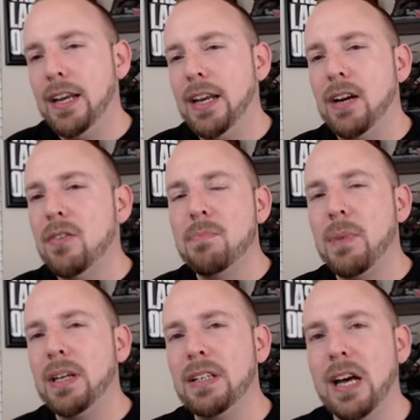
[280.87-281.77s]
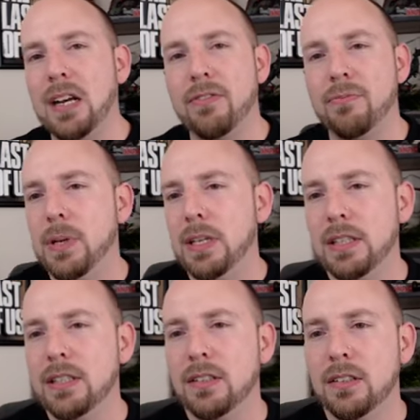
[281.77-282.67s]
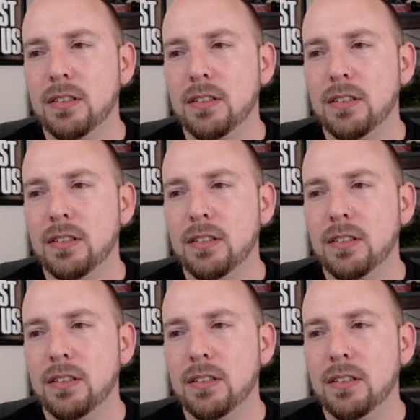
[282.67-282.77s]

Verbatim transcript: Aaron might not have been.